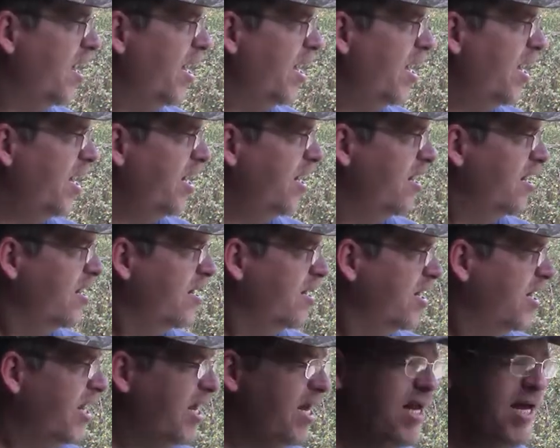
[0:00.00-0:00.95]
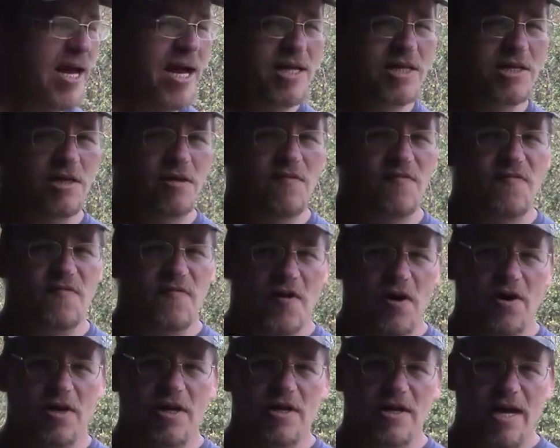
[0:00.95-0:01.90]
And he has
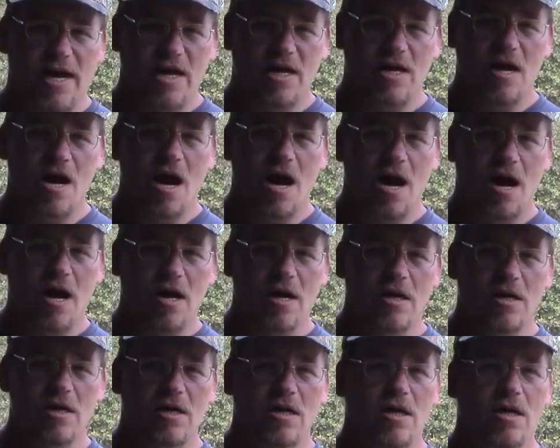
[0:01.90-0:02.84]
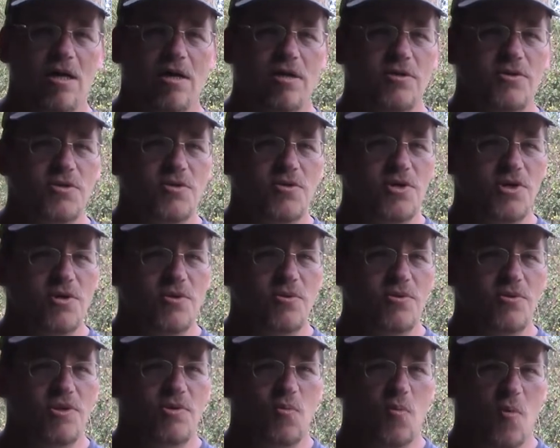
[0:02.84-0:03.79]
converted that car to
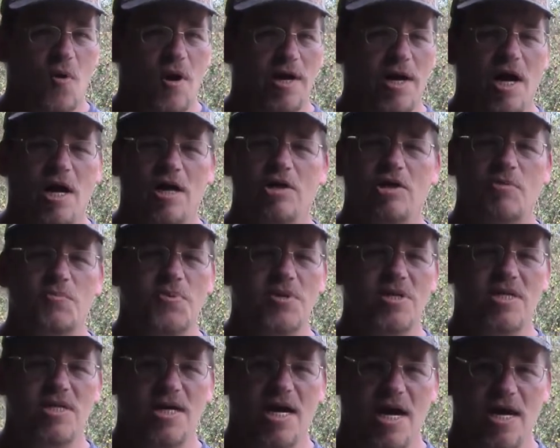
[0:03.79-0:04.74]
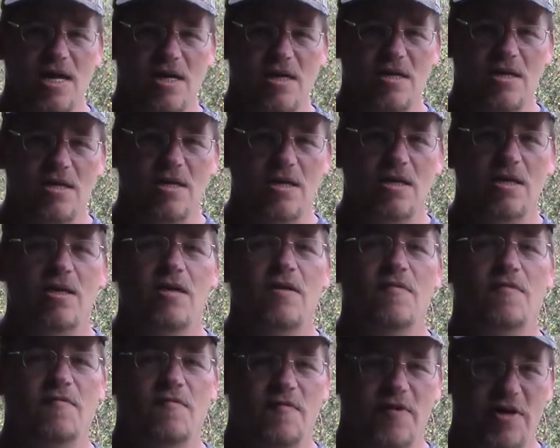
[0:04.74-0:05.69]
use 100%
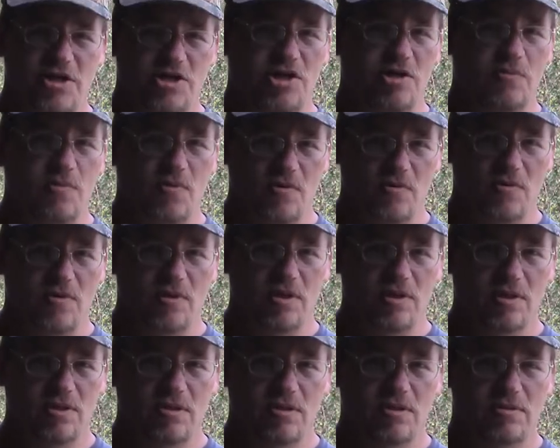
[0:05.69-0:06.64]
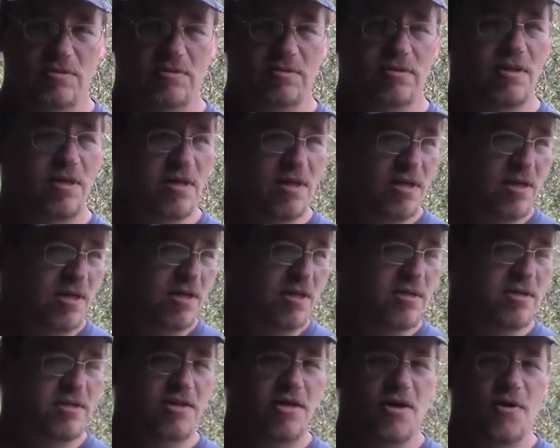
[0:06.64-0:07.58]
vegetable oil.
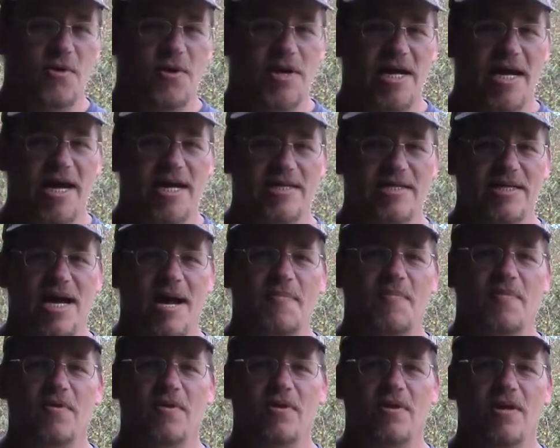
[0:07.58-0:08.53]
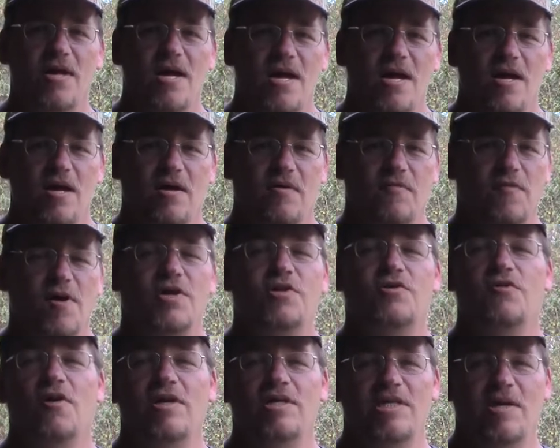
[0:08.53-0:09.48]
So he has a couple
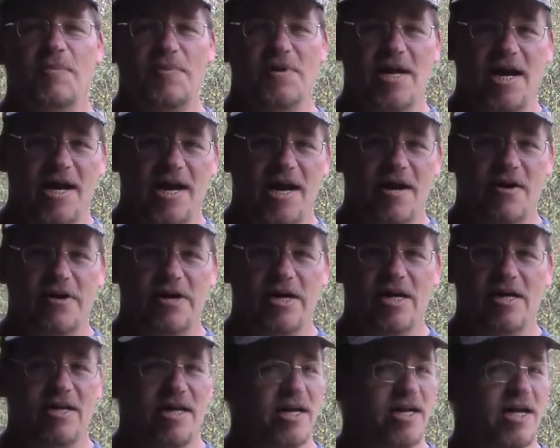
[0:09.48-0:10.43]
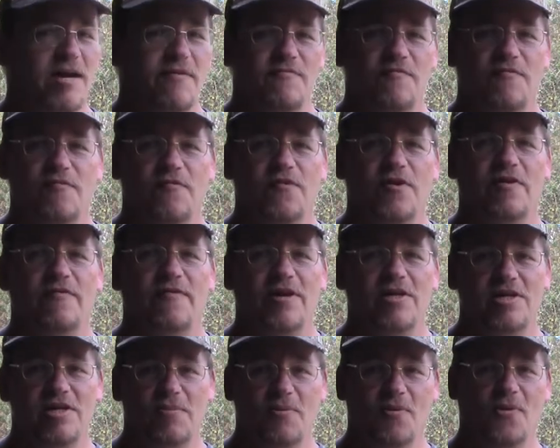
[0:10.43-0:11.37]
restaurants up in that area that give him free
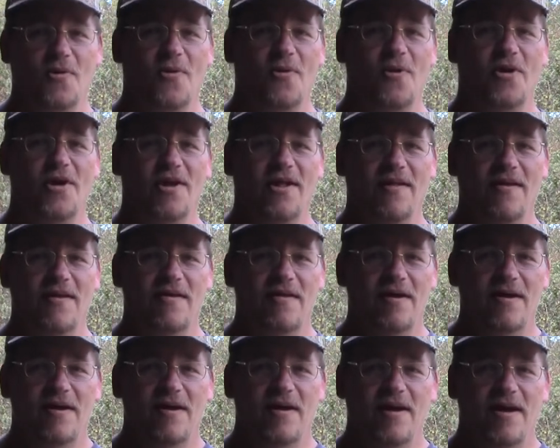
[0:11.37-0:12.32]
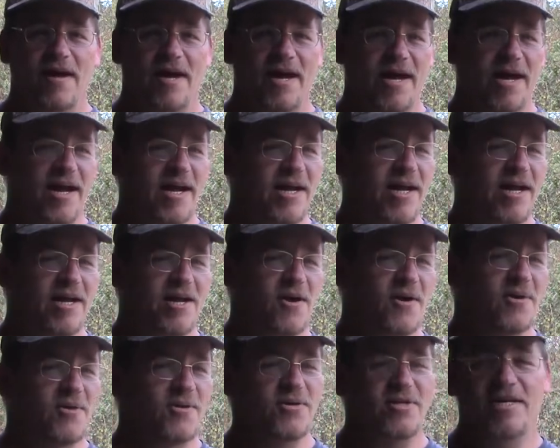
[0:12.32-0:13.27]
vegetable oil and he
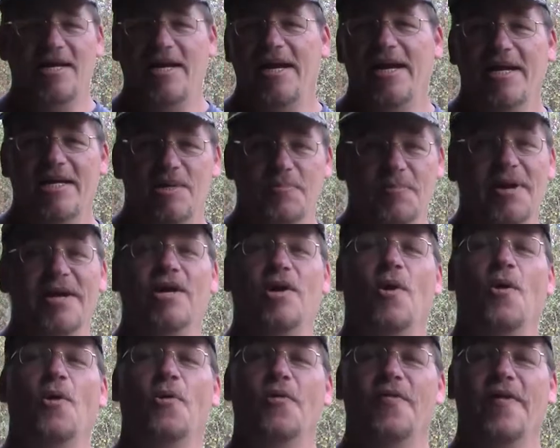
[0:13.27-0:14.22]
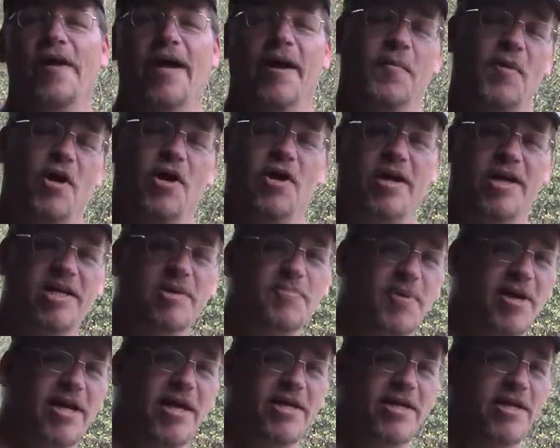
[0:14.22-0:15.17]
goes and he explained the whole thing I'm not going to
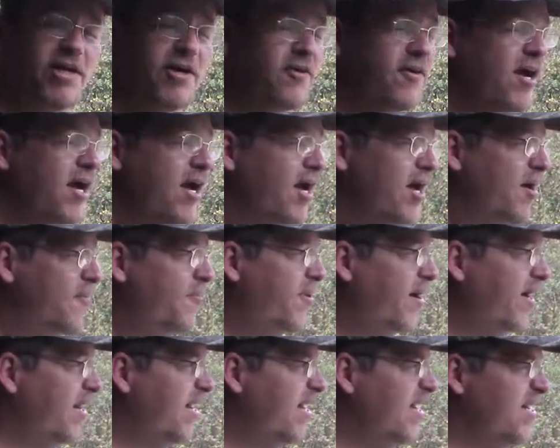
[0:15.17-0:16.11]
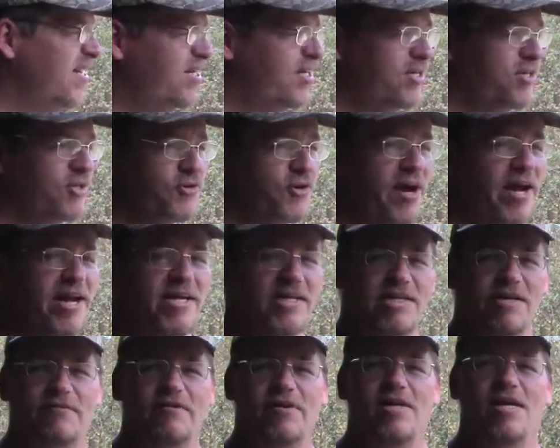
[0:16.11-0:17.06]
explain it to you but he
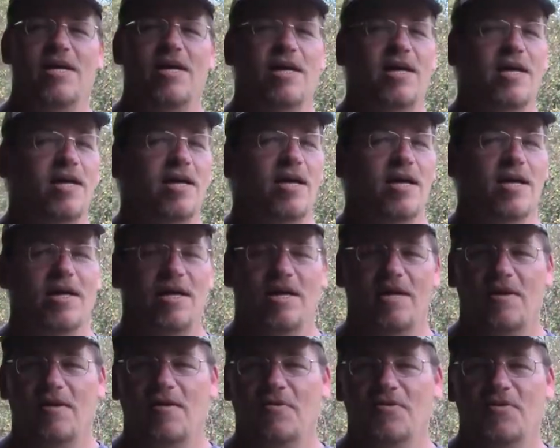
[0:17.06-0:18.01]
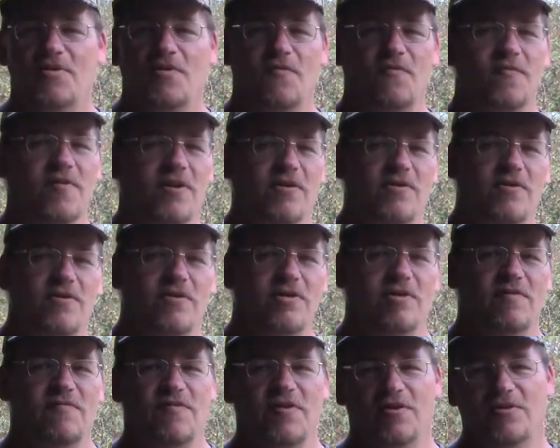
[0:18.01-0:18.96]
strains everything and he goes through
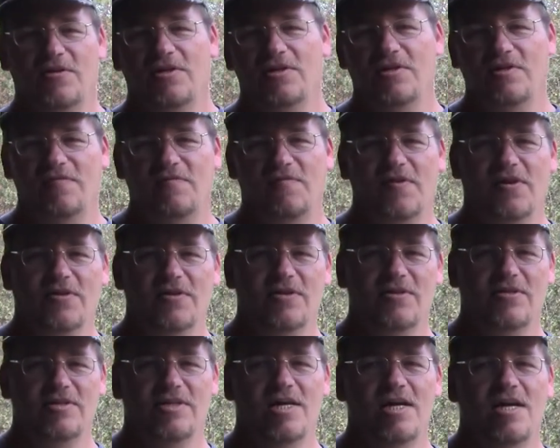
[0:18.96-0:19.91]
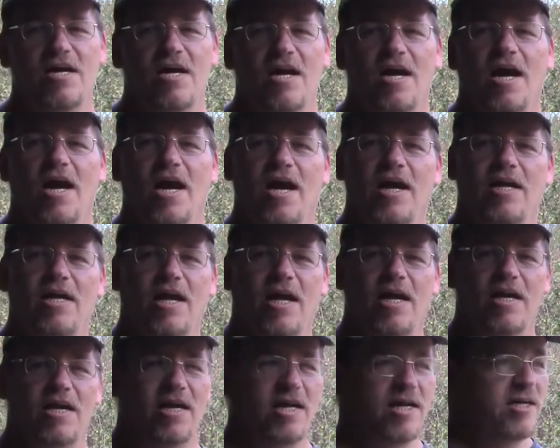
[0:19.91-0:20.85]
filters and filters and filters and
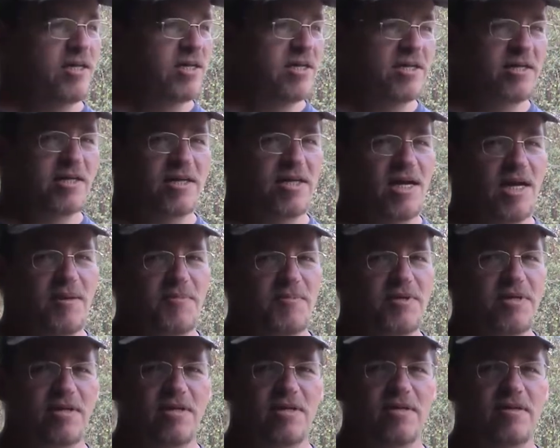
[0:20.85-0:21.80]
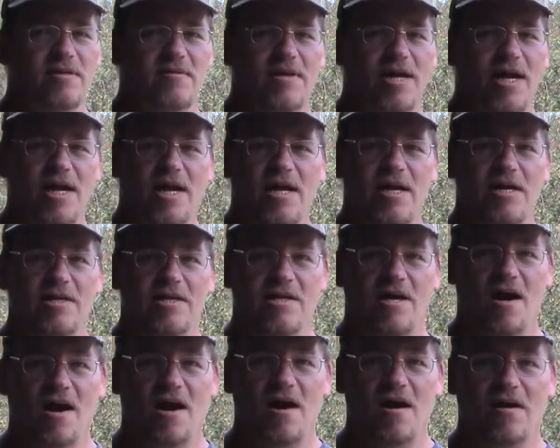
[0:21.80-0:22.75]
then he just keeps it in his
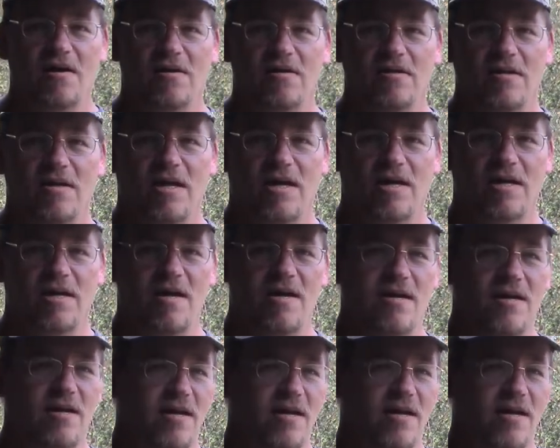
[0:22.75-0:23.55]
car and